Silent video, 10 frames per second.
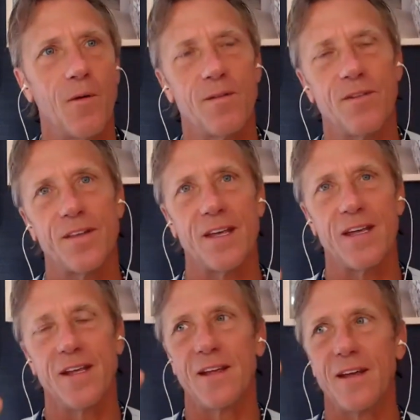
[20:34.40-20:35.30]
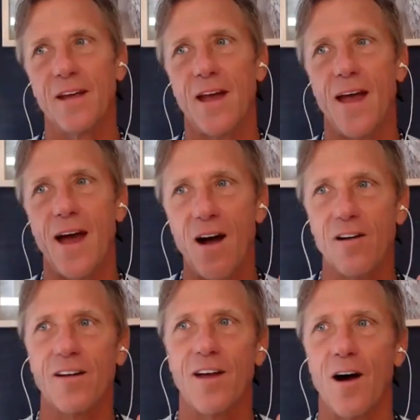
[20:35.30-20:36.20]
However, the
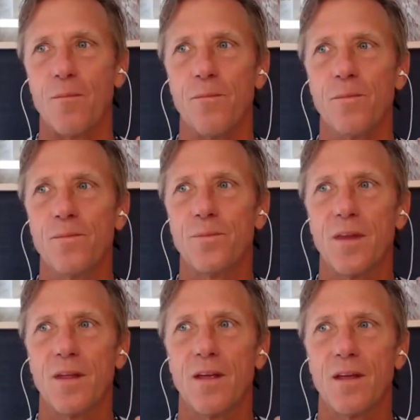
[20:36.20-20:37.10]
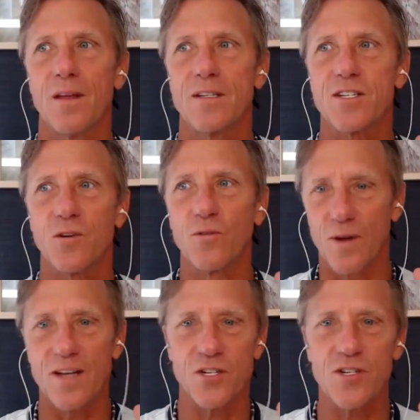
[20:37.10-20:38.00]
outcome
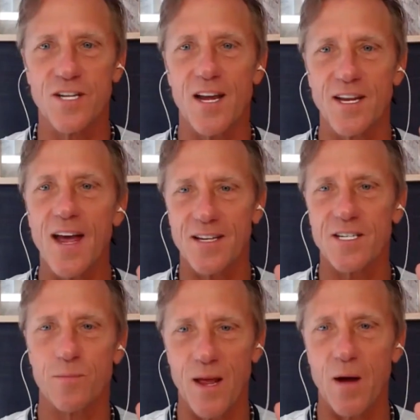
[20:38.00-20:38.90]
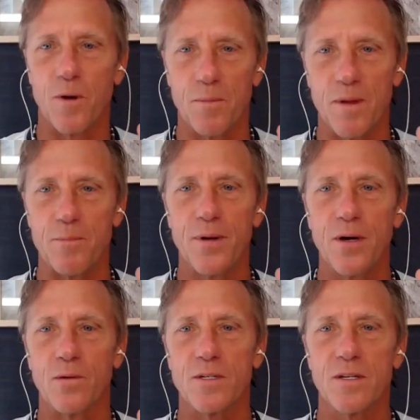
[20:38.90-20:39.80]
still, as you say, has to be able to be
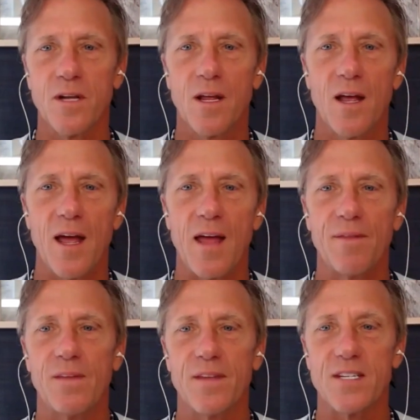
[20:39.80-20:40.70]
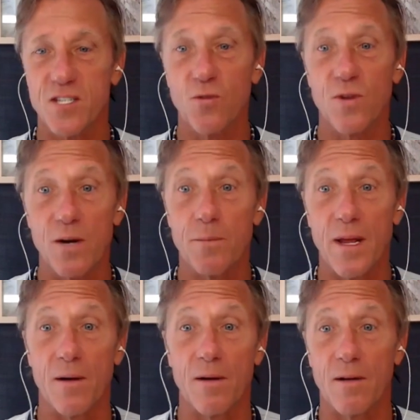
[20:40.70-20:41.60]
built. And then there's still mm-hmm. going to
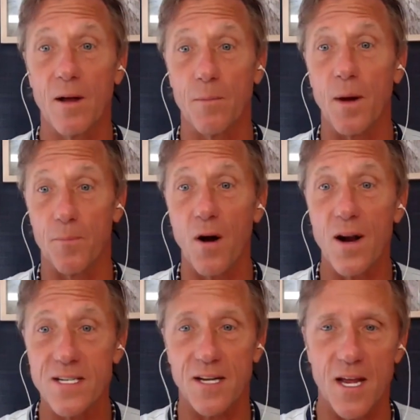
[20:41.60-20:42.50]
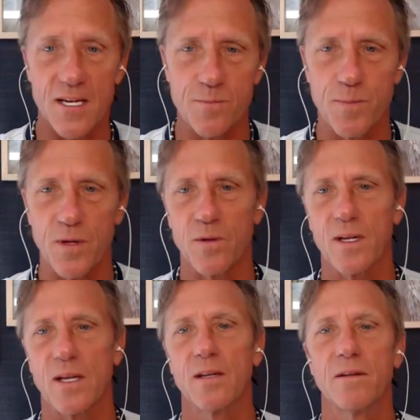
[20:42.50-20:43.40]
be a, a, a, price against
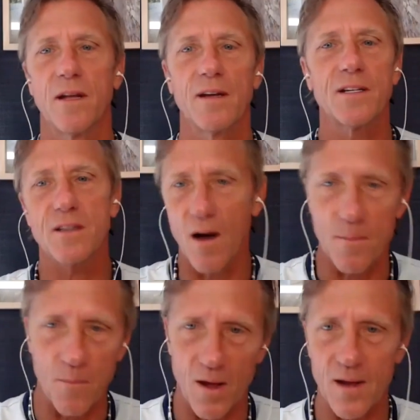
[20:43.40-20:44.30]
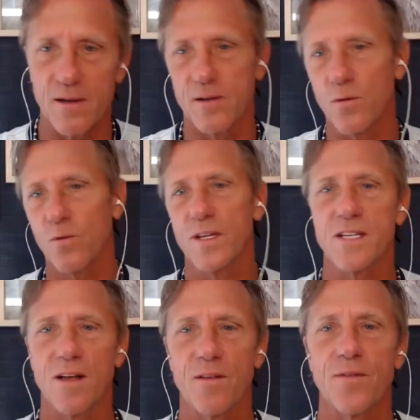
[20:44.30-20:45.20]
building it and a timeline and all these
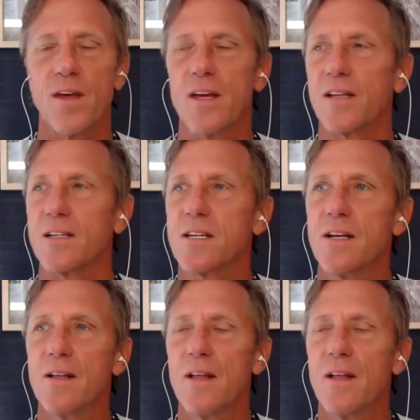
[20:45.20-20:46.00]
other things.